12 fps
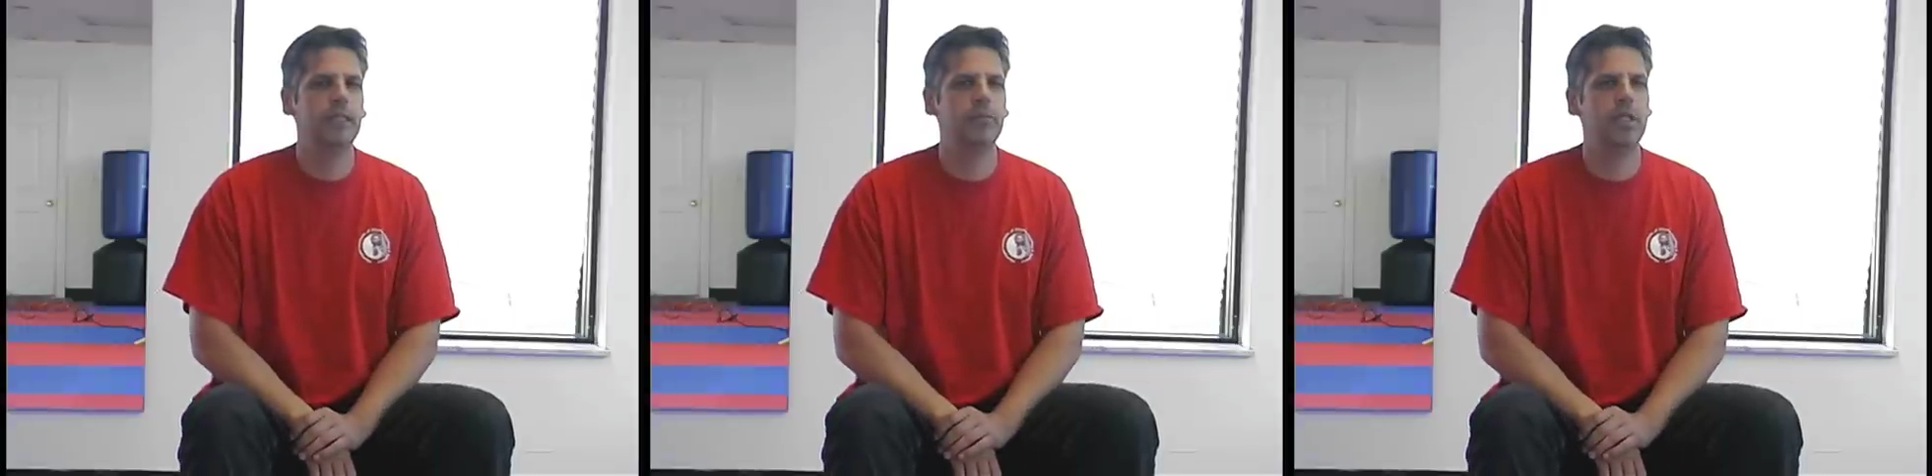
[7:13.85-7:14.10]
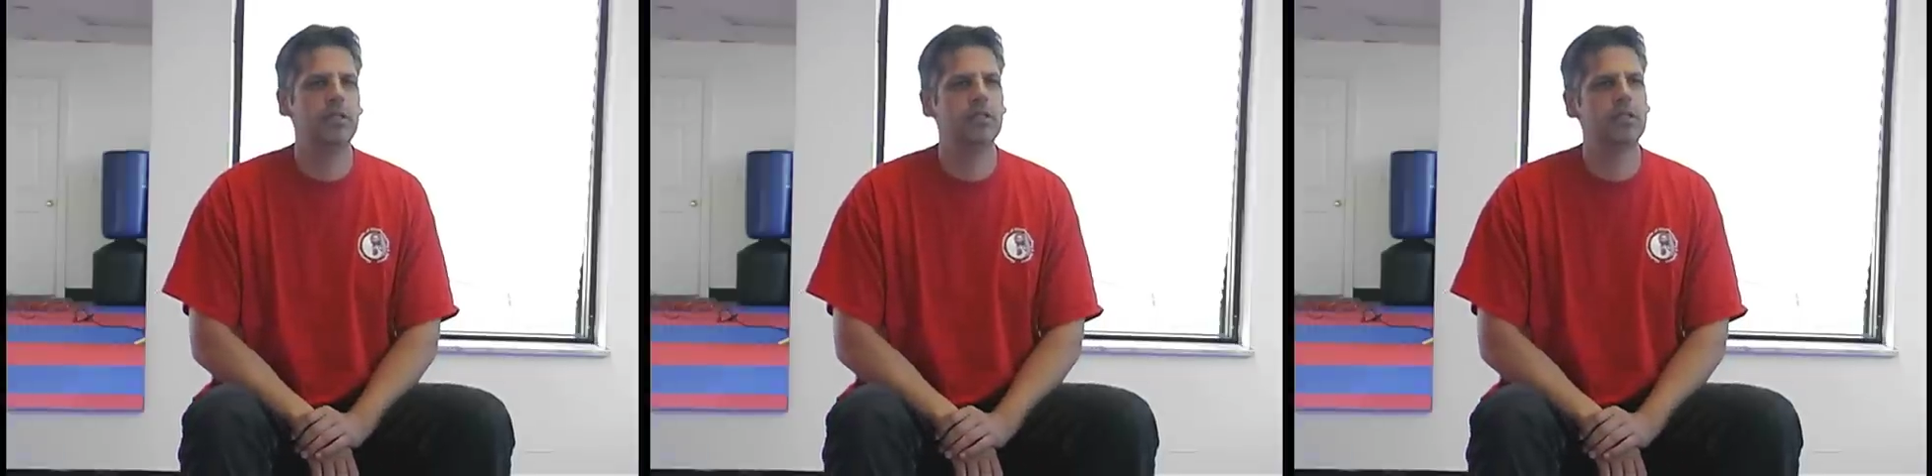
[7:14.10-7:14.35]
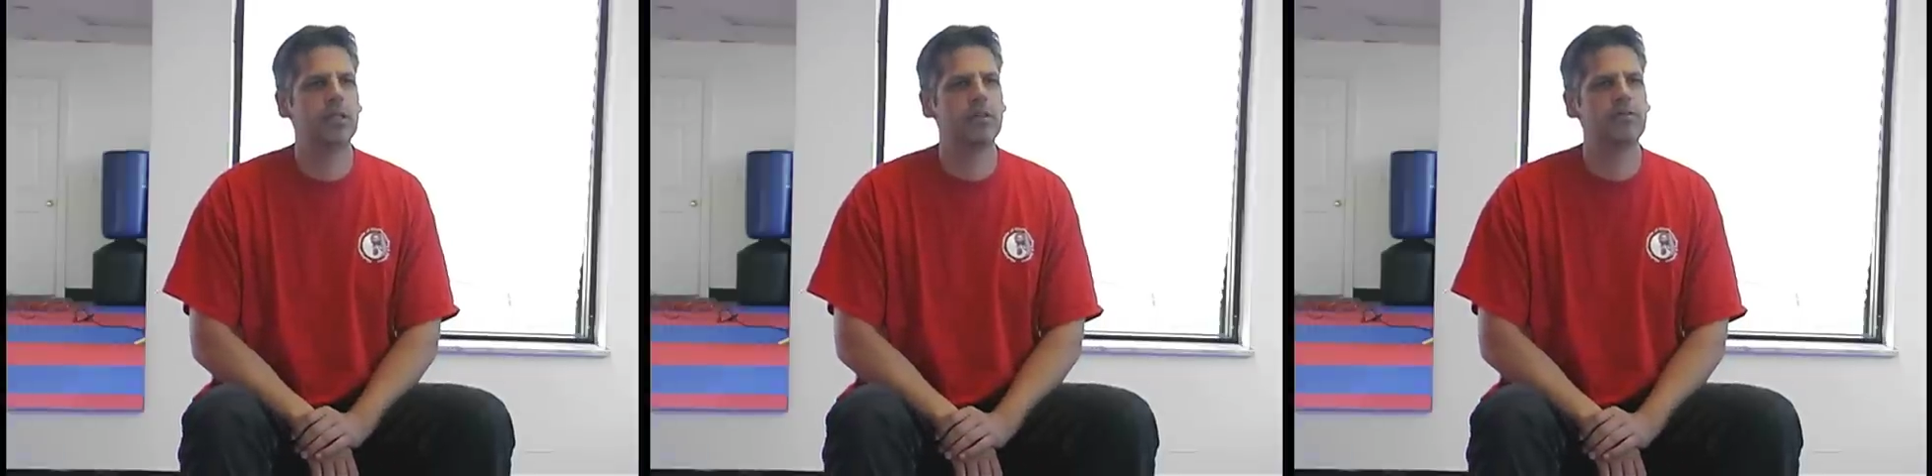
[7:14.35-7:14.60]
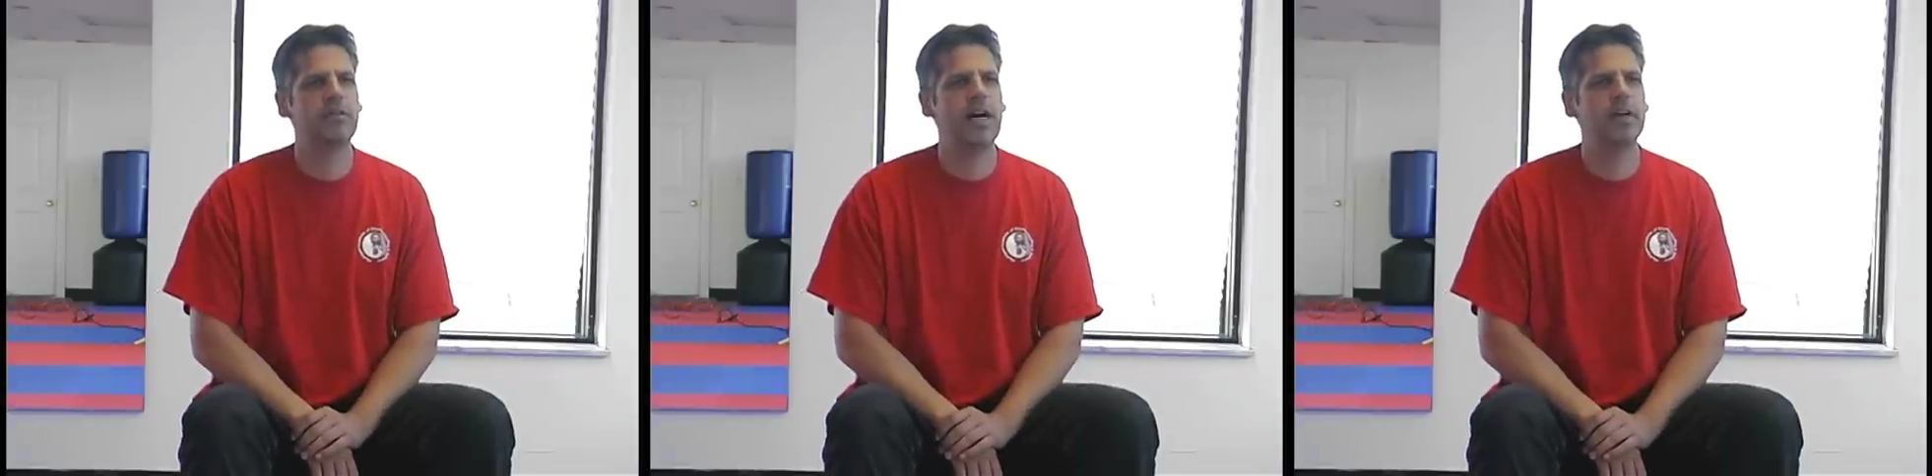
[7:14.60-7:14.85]
means
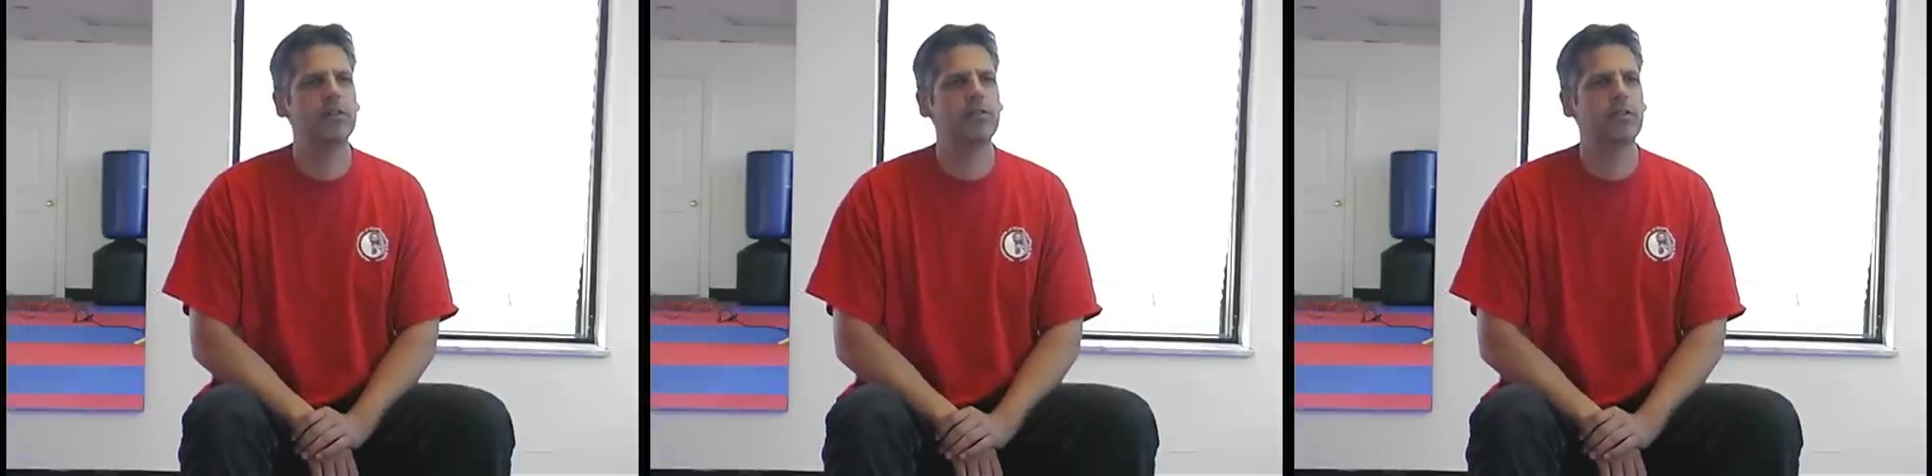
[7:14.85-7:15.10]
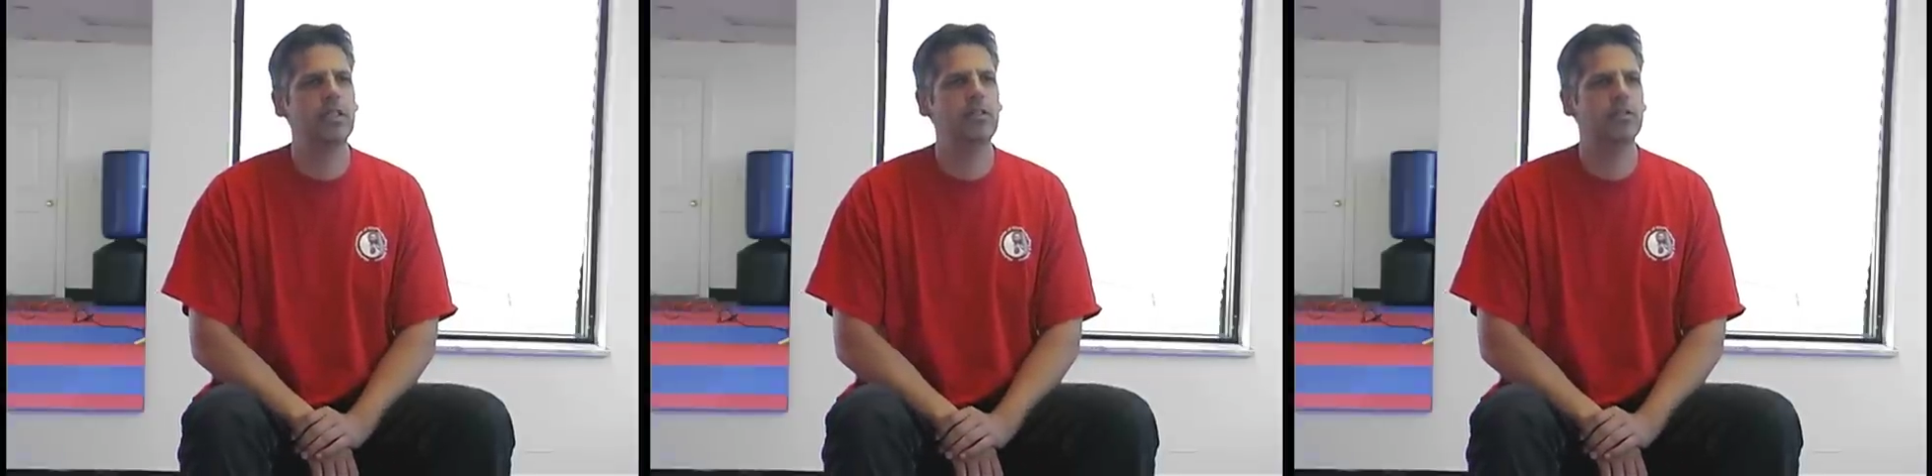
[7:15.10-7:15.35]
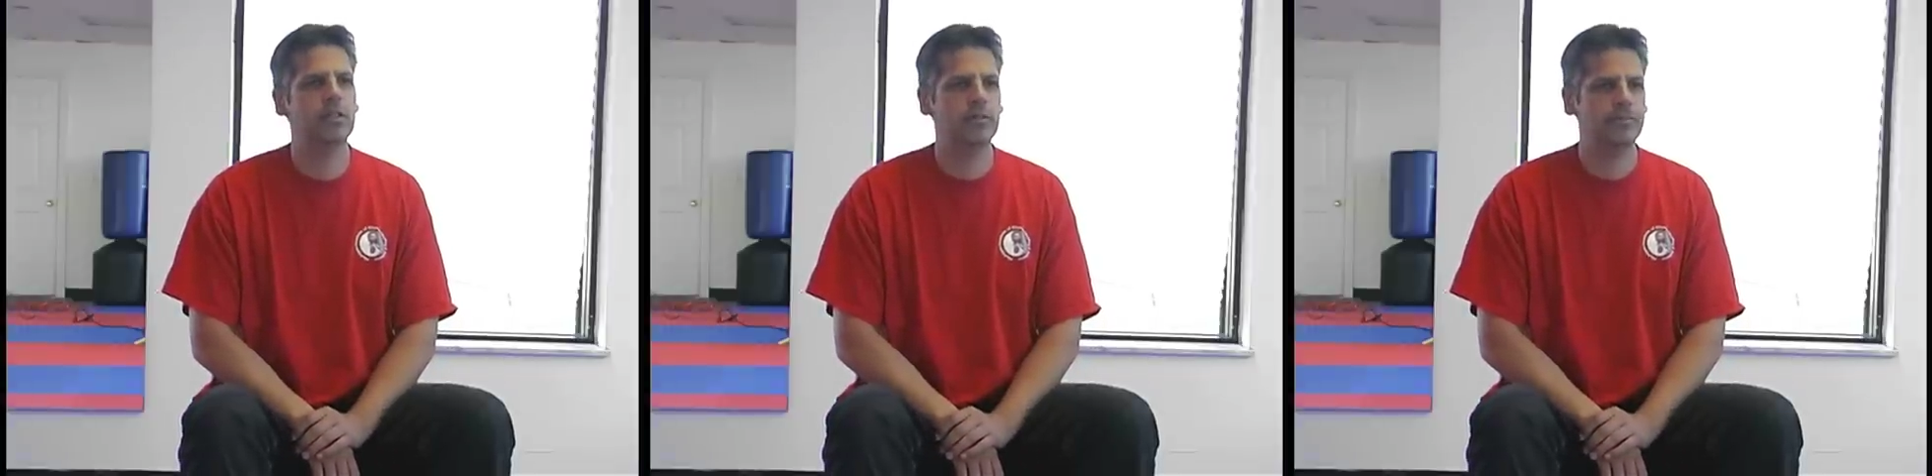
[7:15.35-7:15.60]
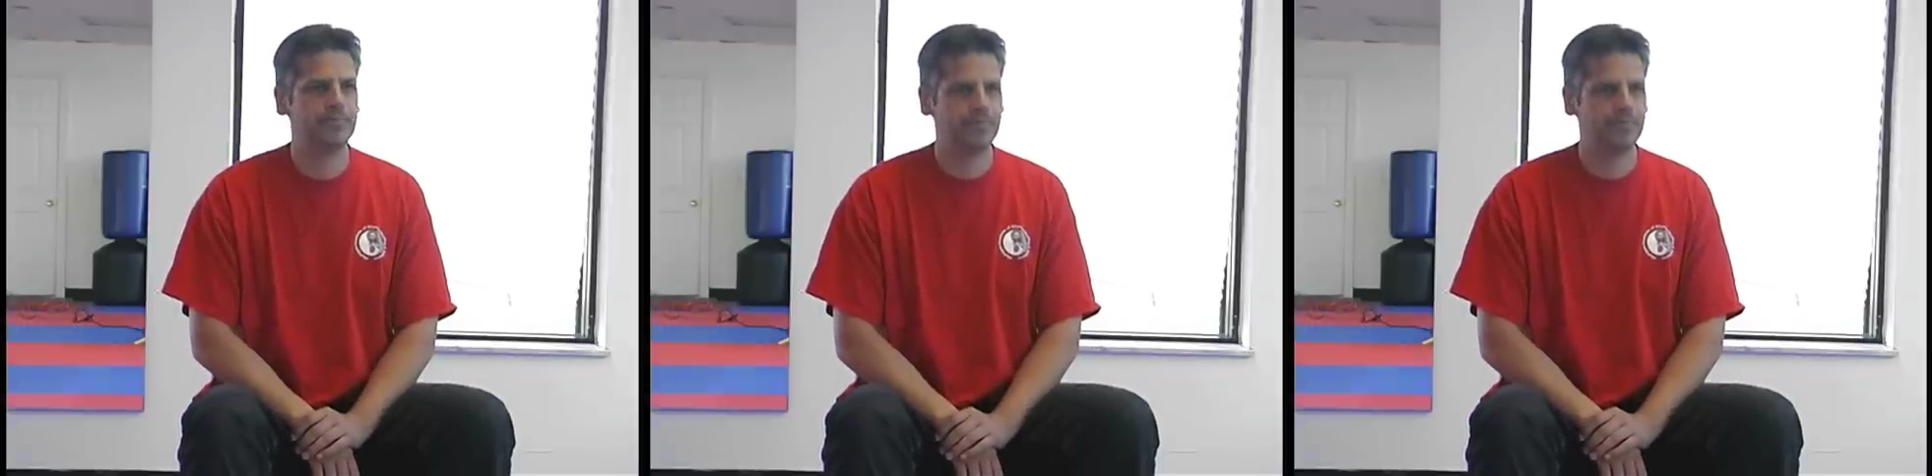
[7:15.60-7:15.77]
like father teacher.